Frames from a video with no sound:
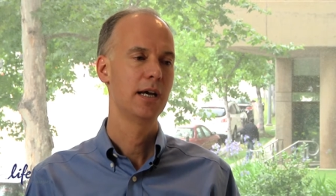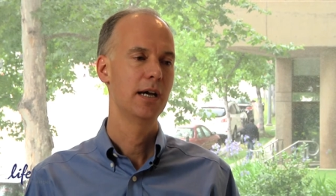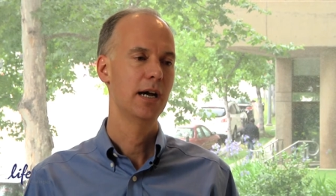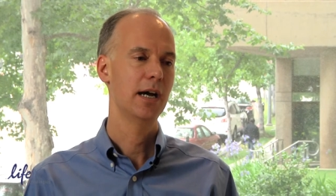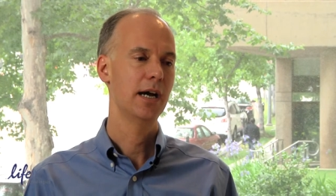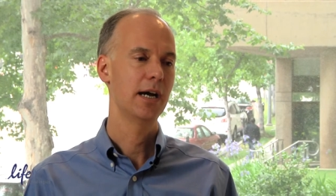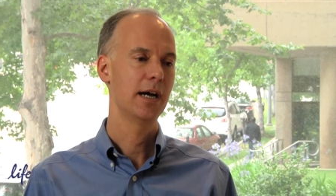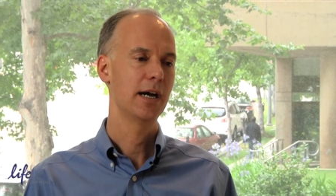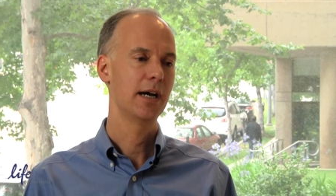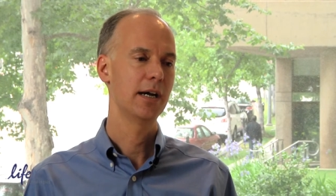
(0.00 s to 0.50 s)

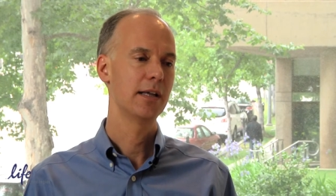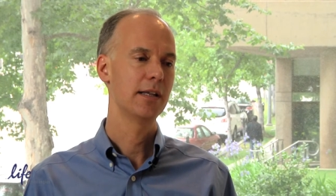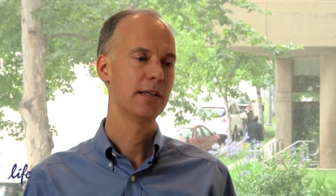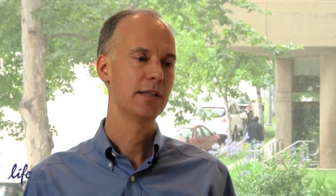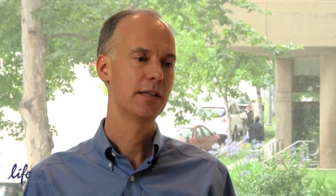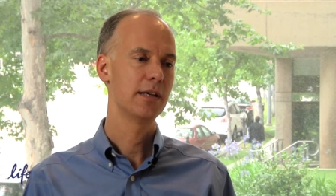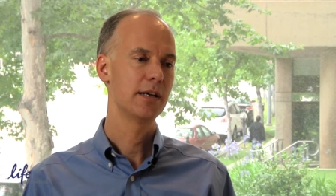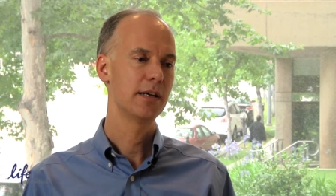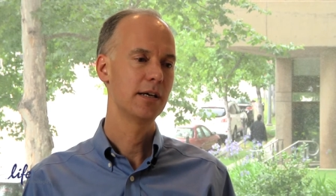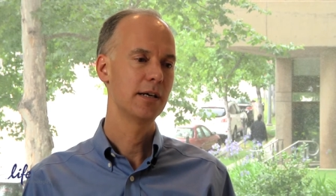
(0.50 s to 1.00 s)
Uh,
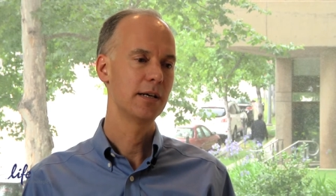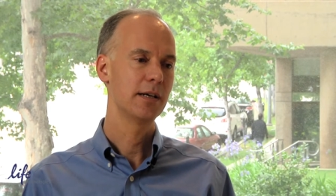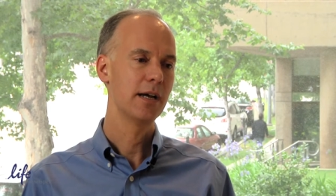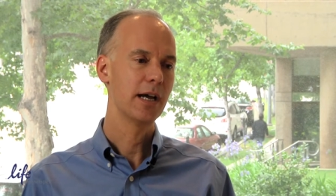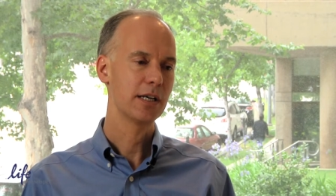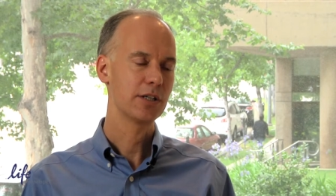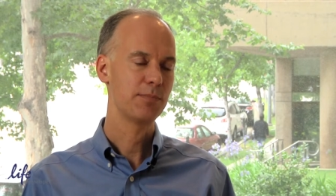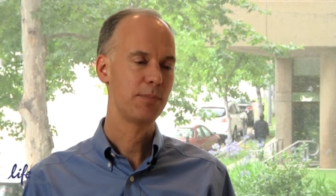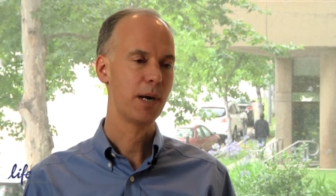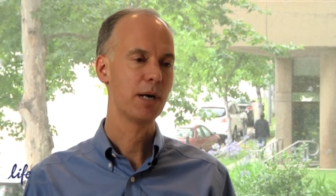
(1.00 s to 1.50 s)
the
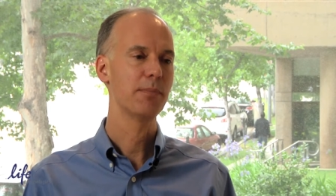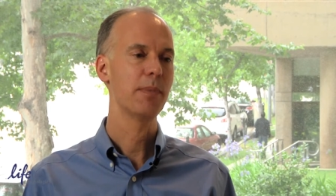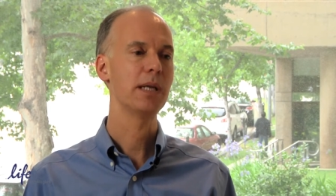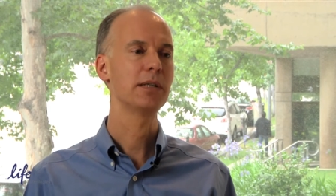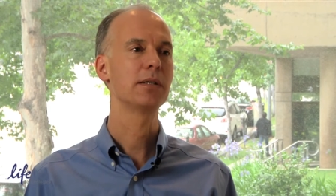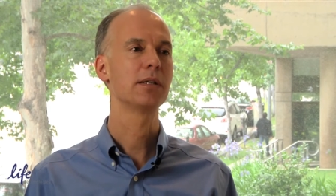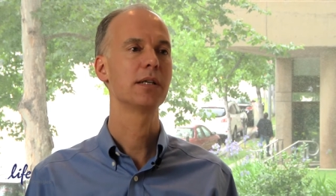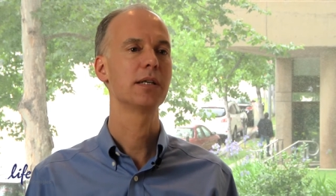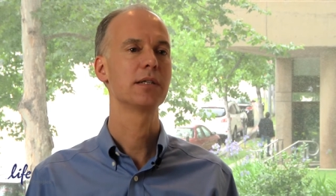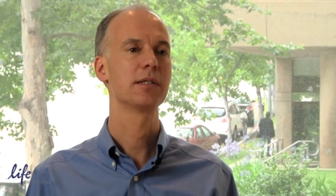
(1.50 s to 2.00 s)

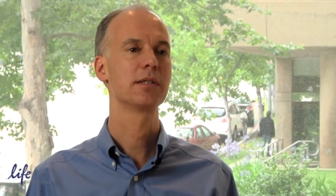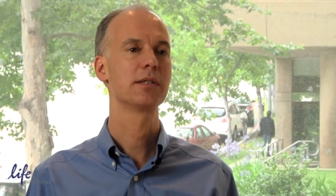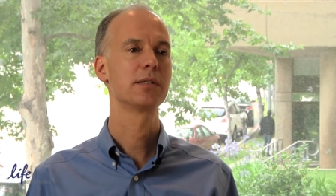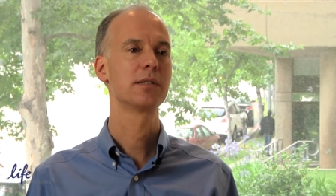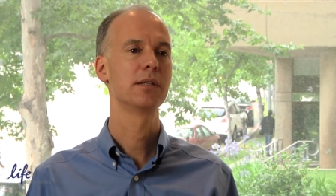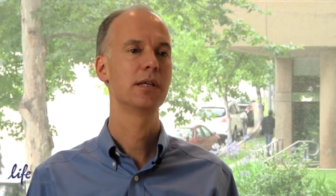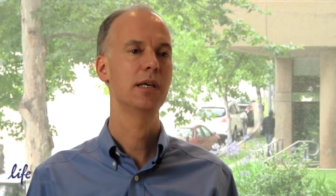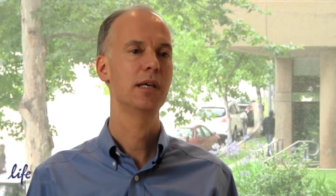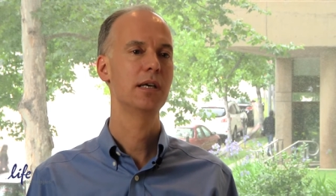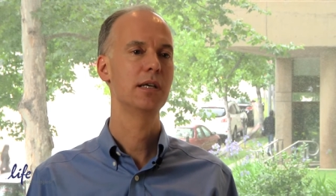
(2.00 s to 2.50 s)

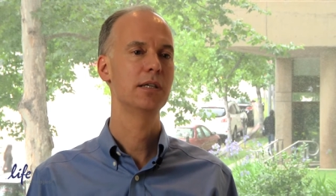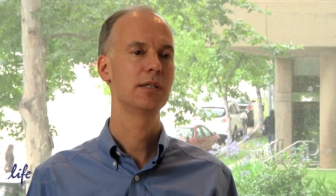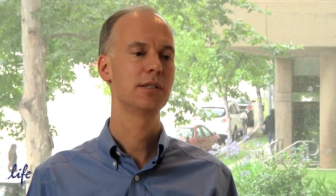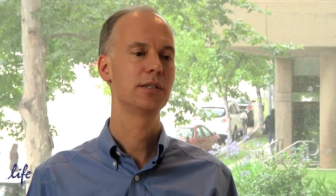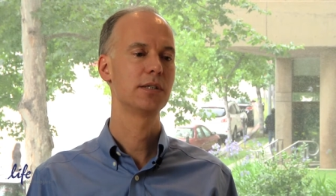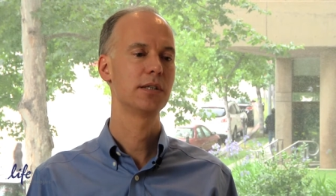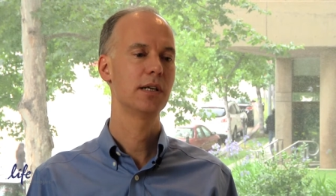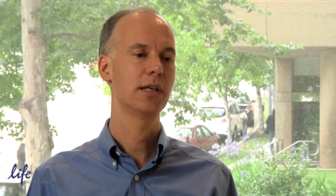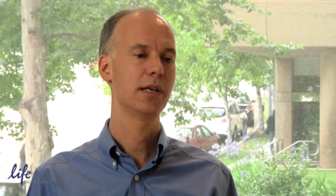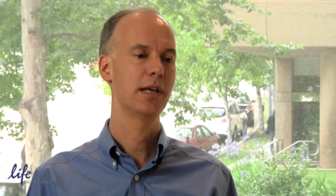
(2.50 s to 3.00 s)
experimentalist
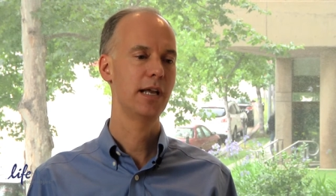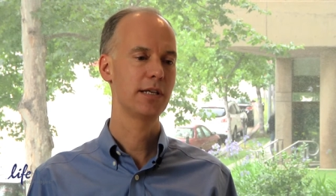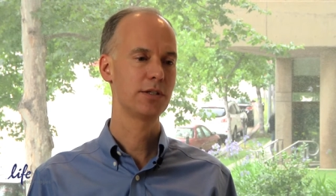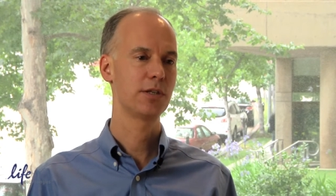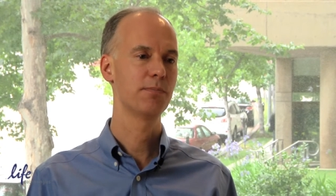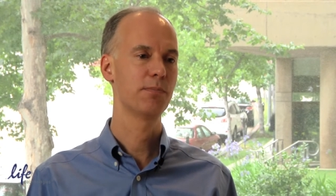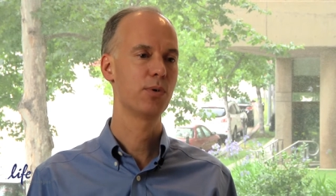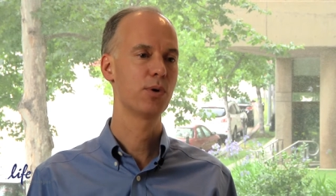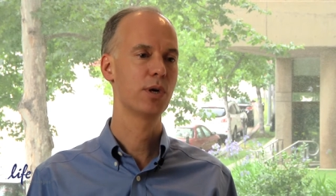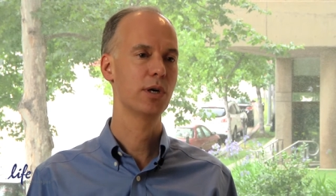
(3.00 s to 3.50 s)
is less
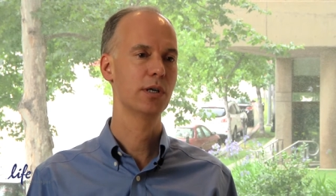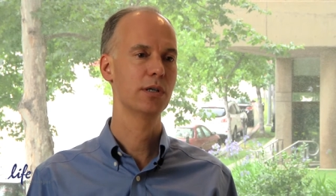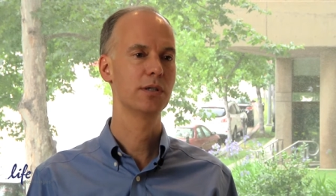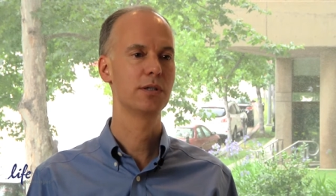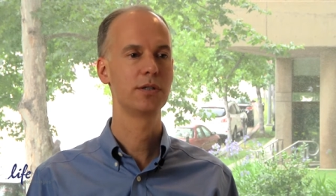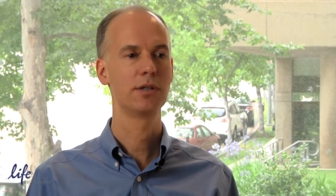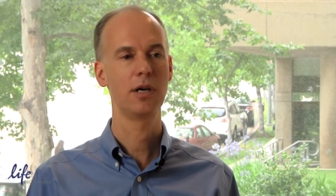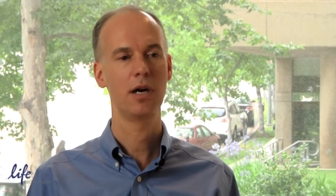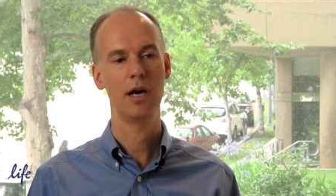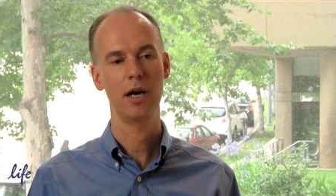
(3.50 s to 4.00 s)

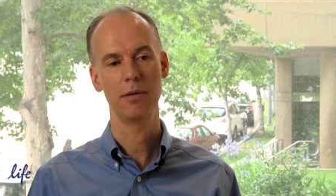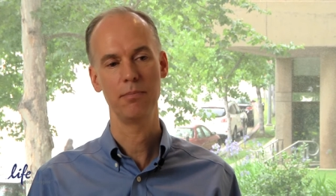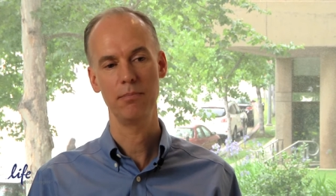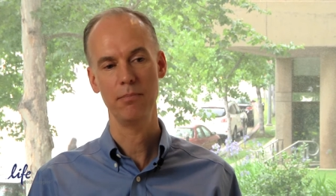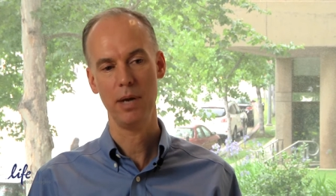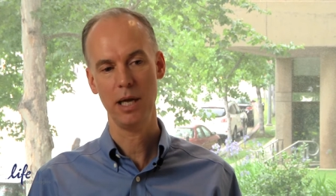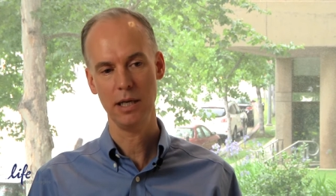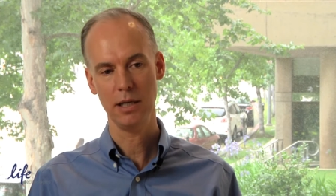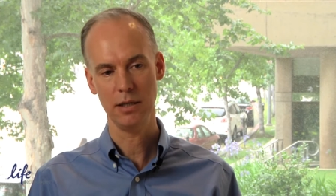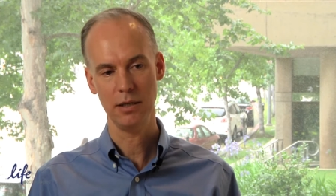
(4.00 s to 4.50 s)
important on
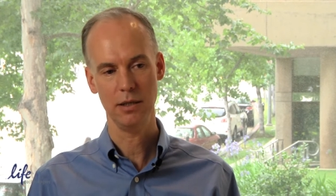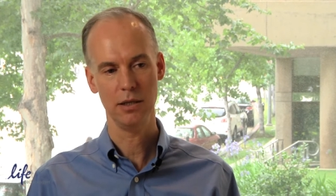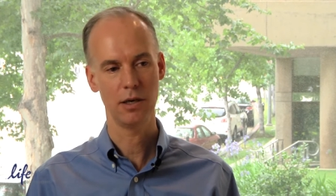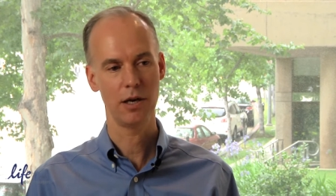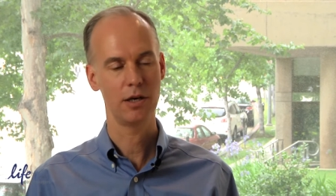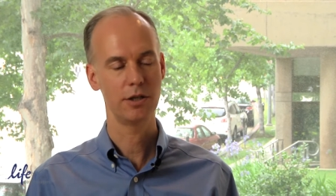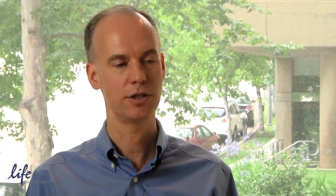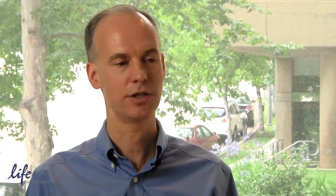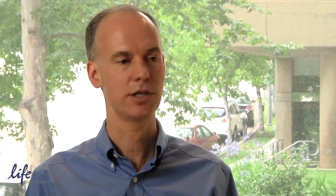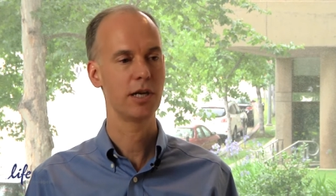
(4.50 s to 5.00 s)
many
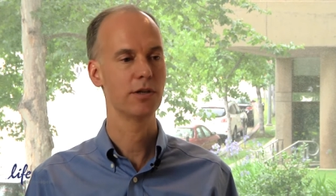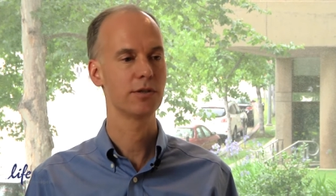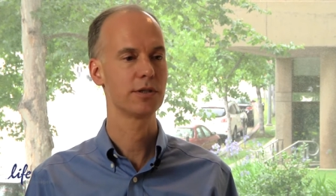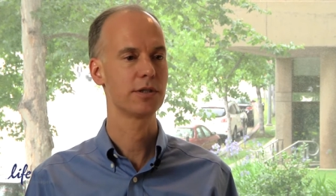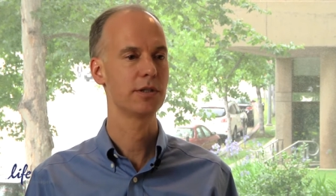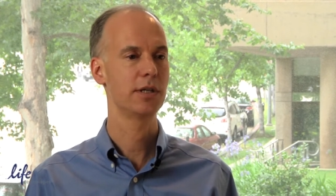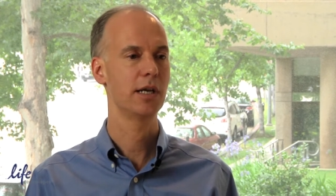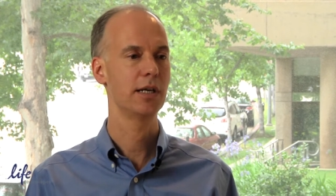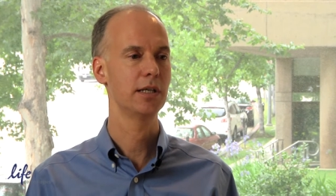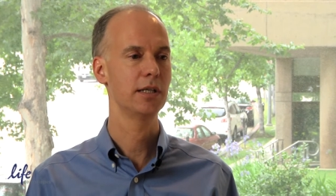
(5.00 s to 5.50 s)
large scale
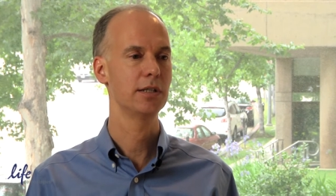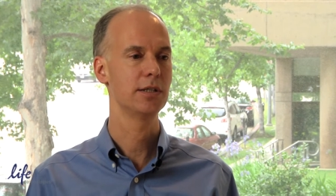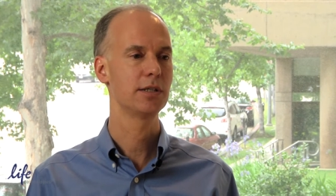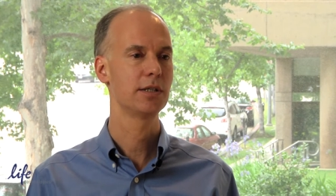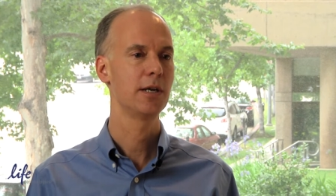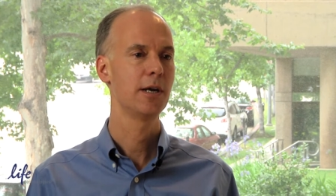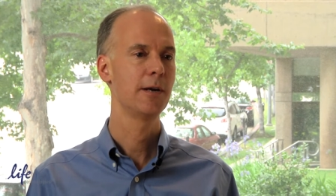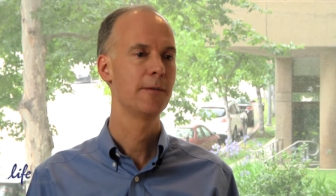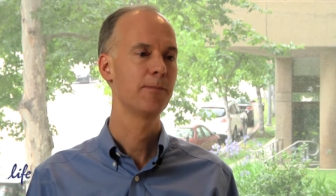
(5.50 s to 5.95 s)
studies